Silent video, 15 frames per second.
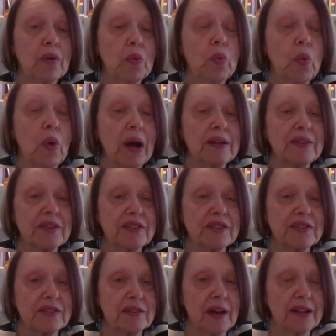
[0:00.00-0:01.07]

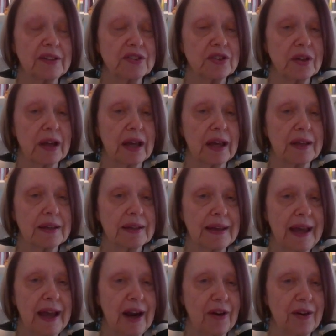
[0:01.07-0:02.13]
once I took
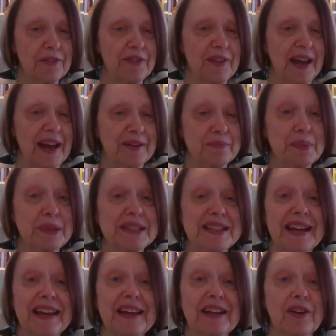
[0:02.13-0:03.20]
care of that
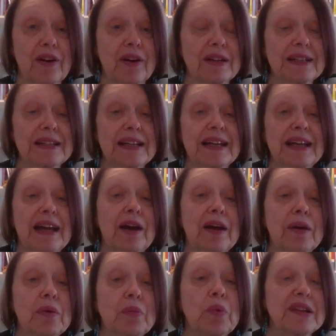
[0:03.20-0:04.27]
particular,
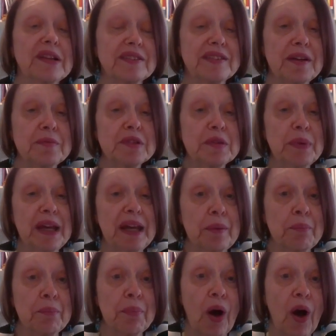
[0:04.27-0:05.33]
what seemed to be
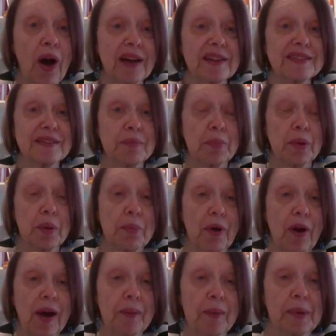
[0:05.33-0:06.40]
impossible
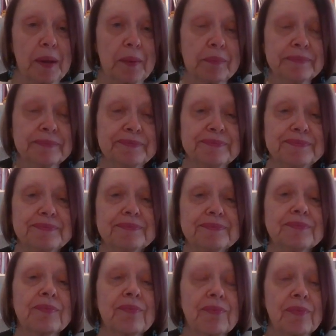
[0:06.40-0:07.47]
problem,
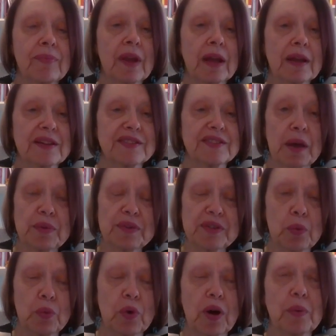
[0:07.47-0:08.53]
because I was
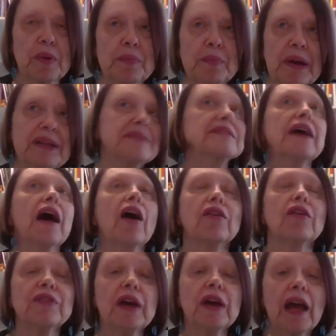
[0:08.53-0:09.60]
at war with
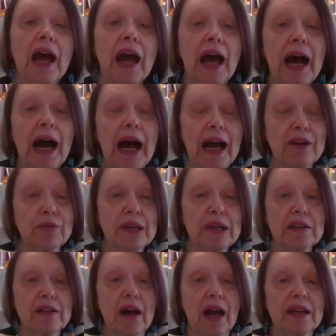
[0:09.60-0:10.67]
myself, I
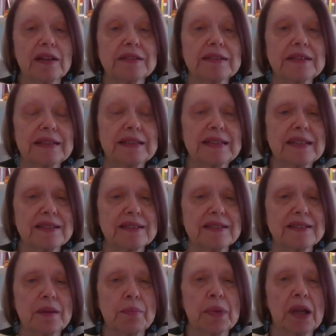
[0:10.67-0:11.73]
realized that
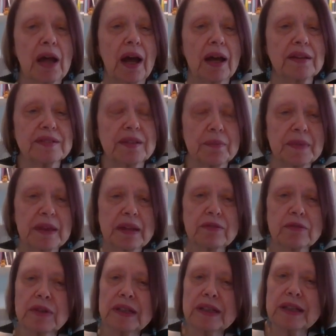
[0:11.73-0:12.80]
this symbolized
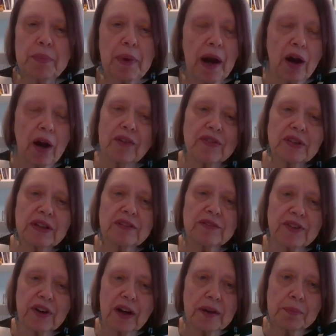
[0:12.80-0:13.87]
something really powerful
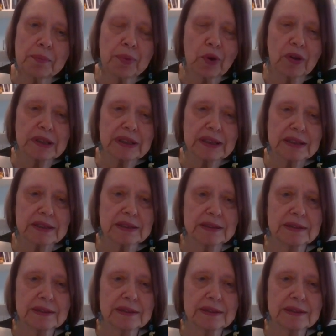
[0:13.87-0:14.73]
and very important.